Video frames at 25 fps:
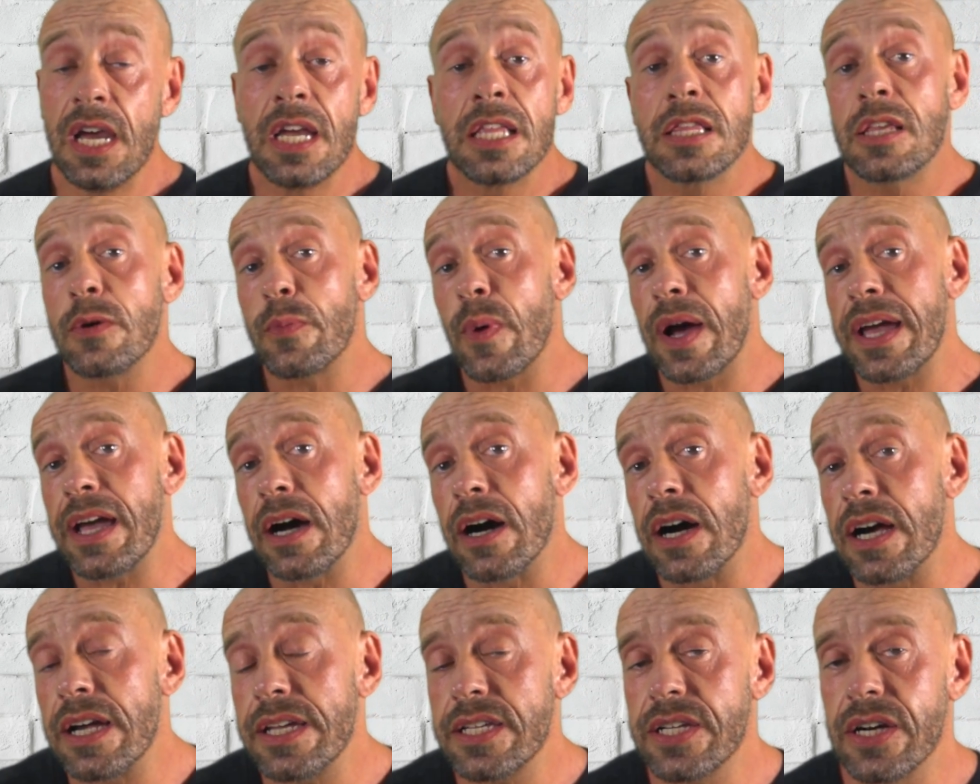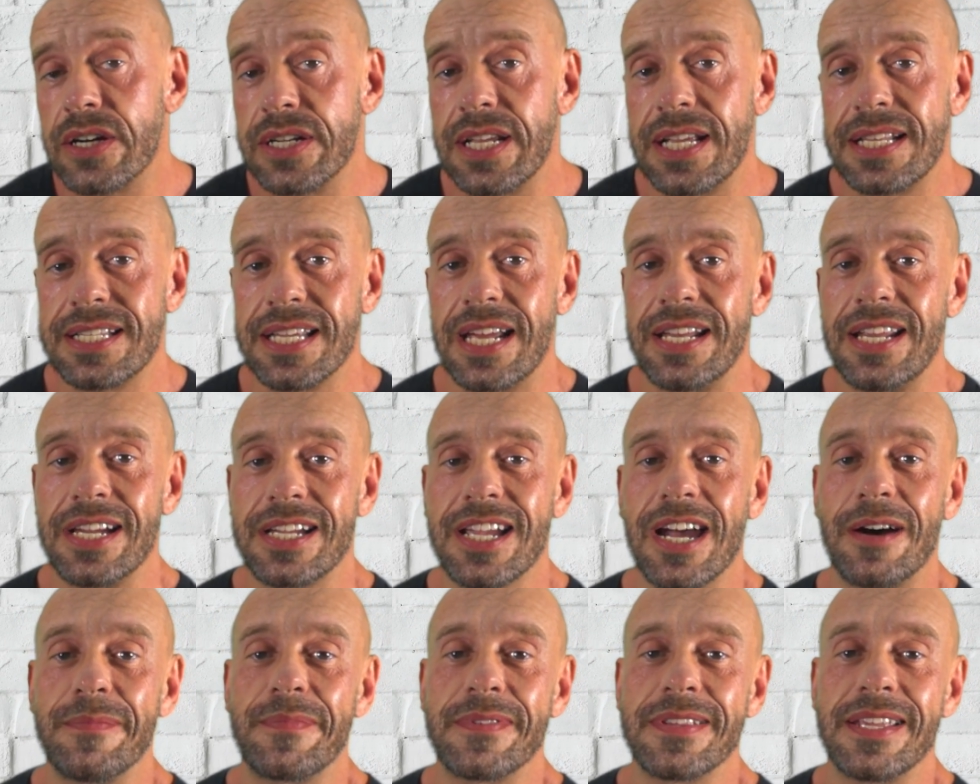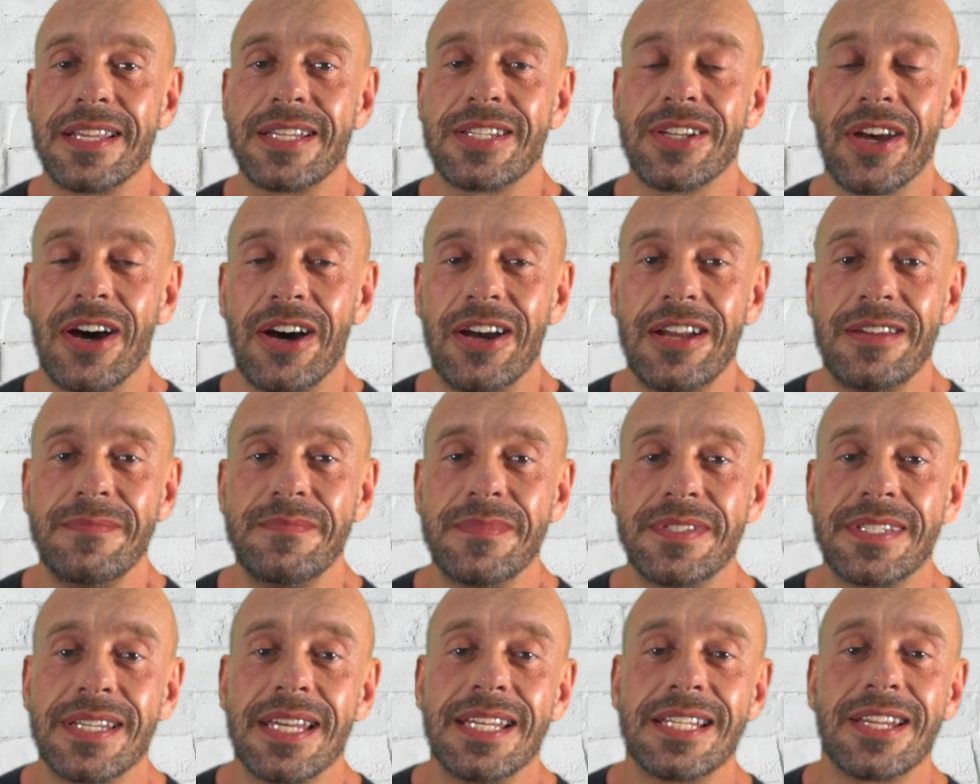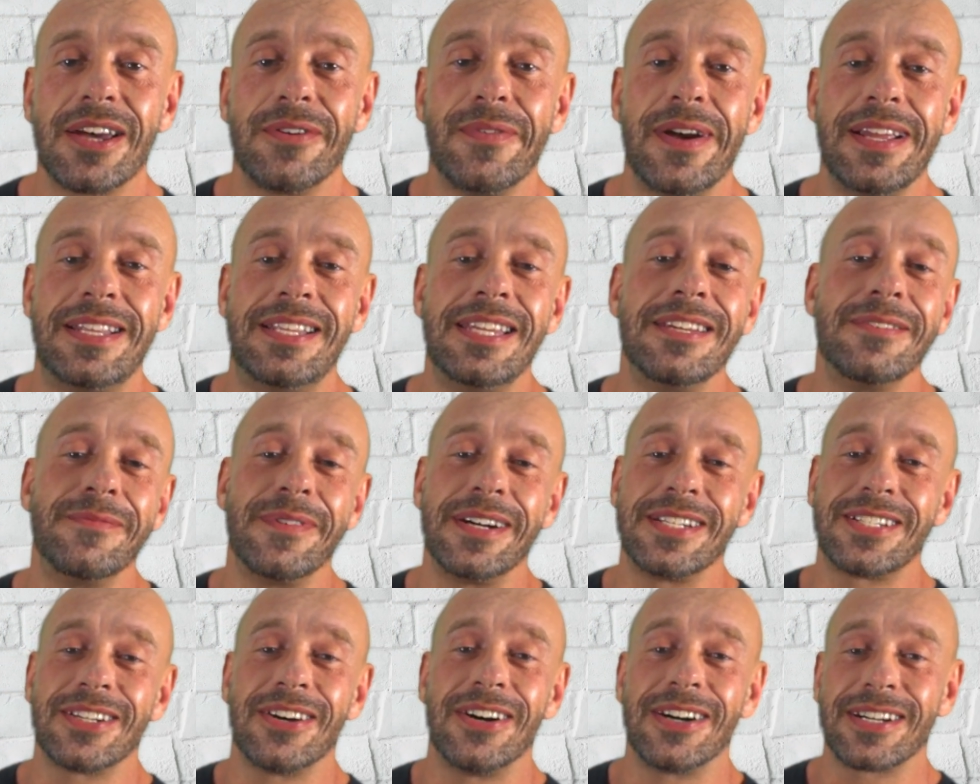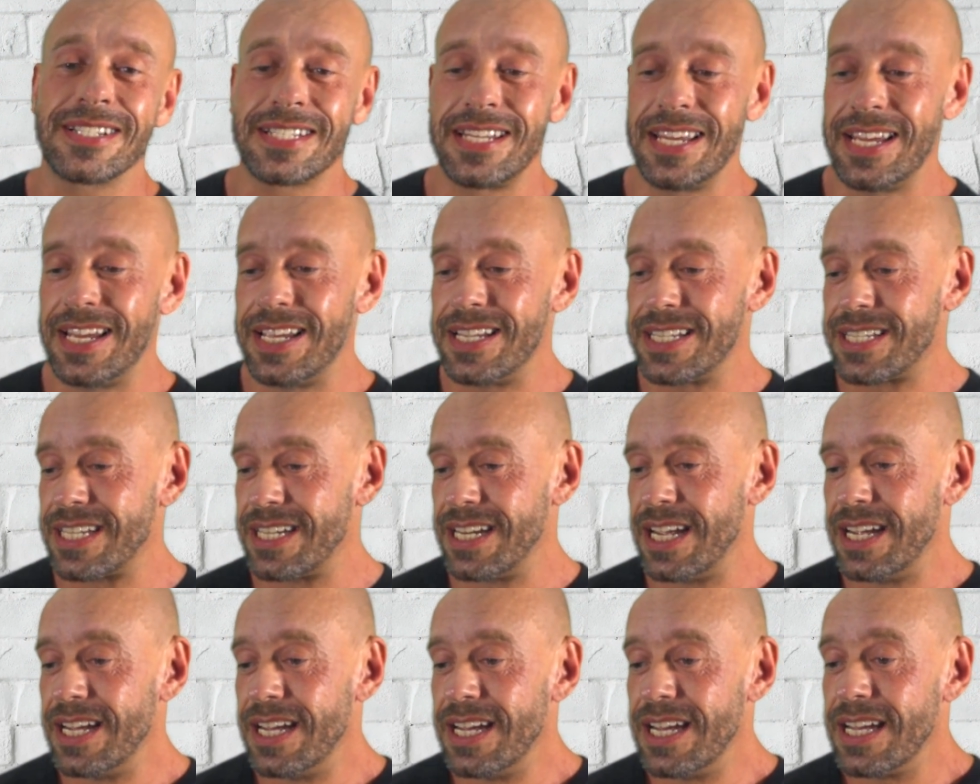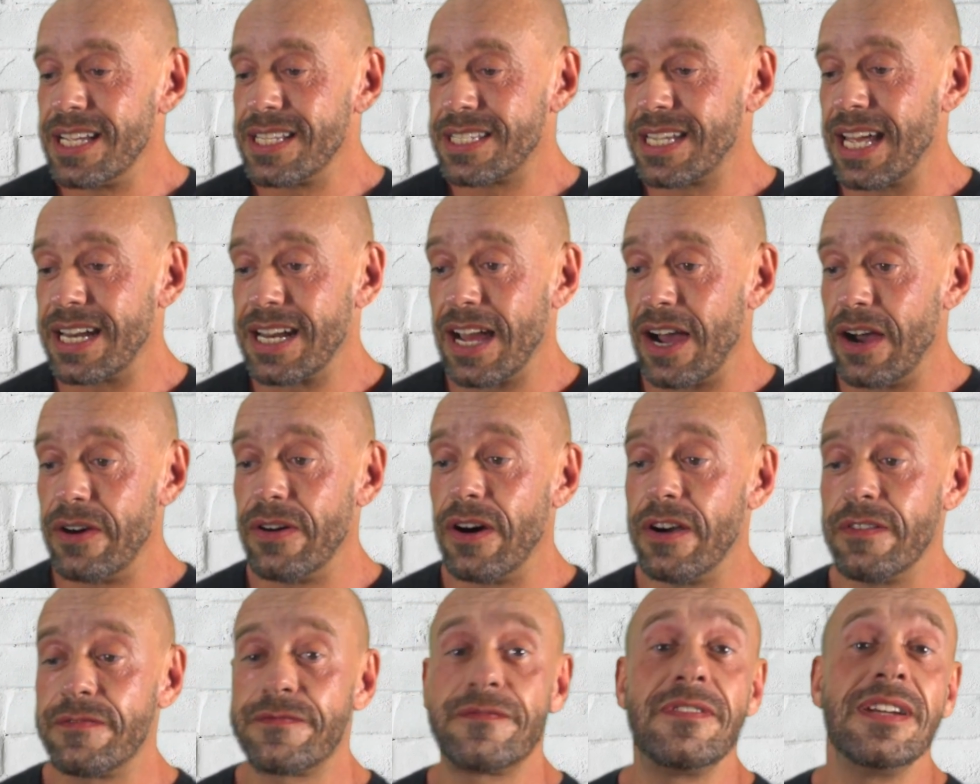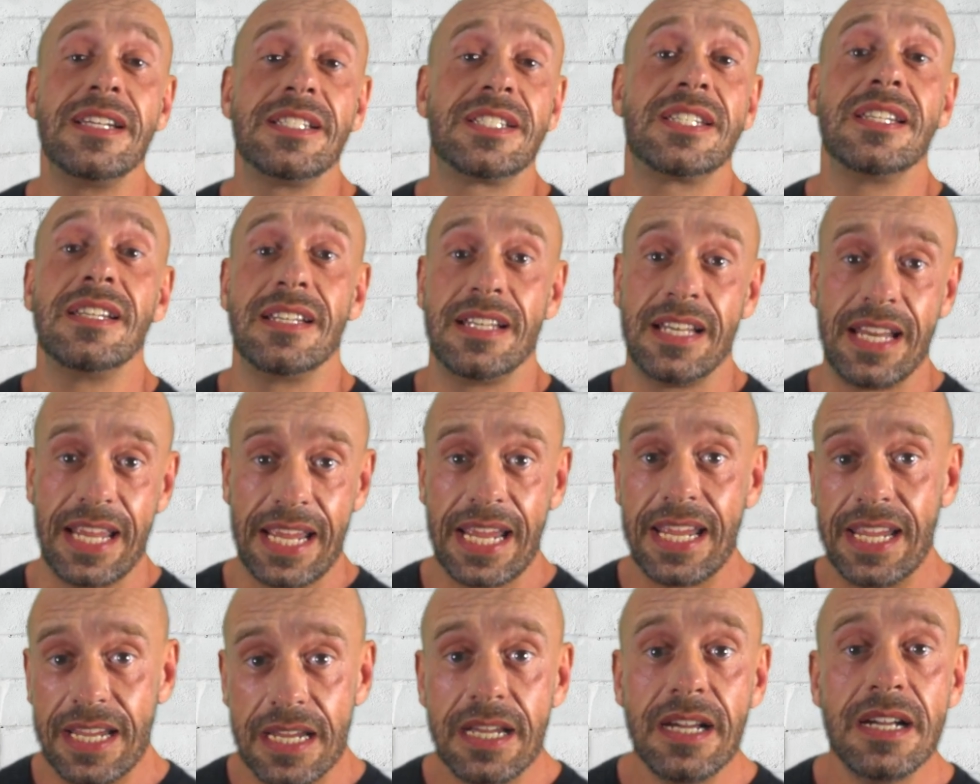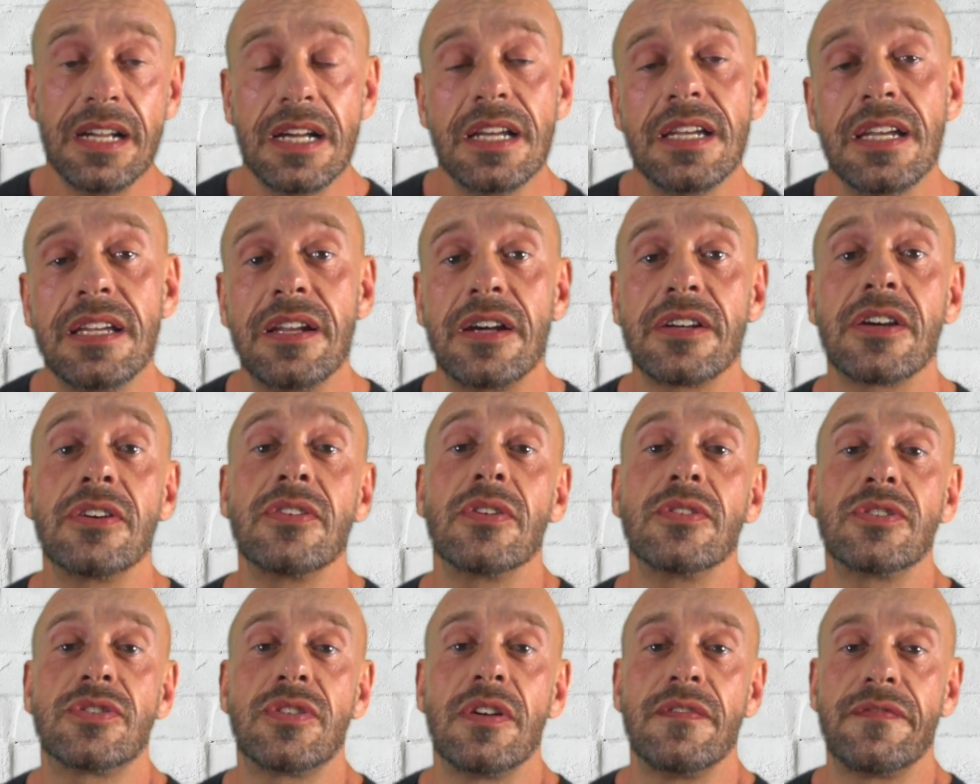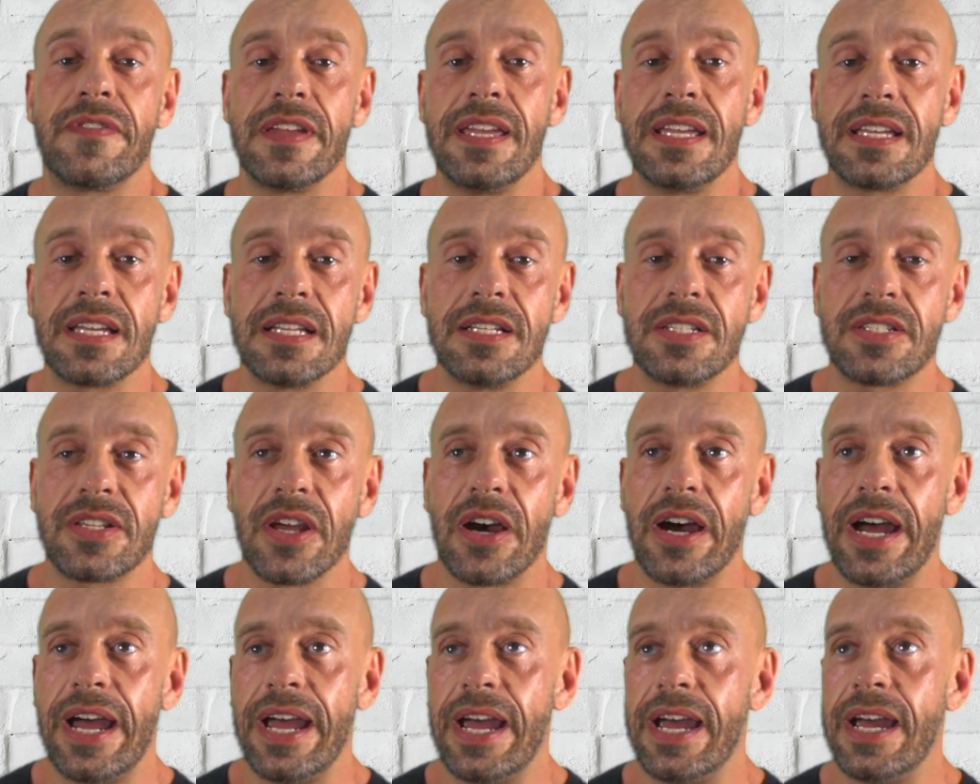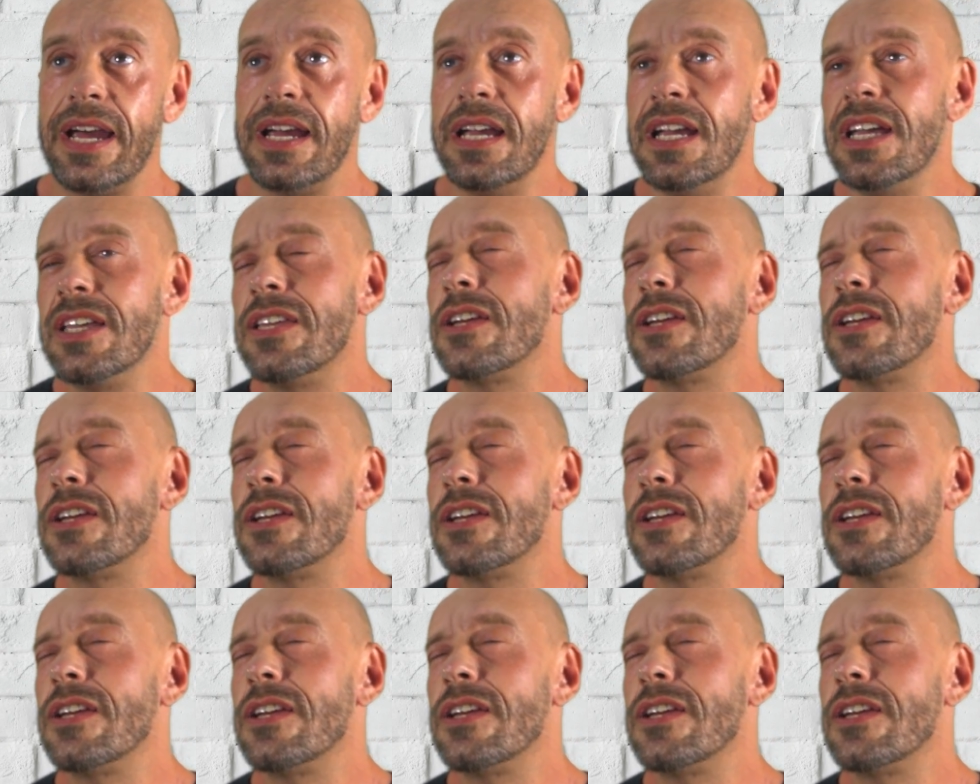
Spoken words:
The way I got it done a couple of times is I went to my doctors, said, I've recently gone onto a vegan diet.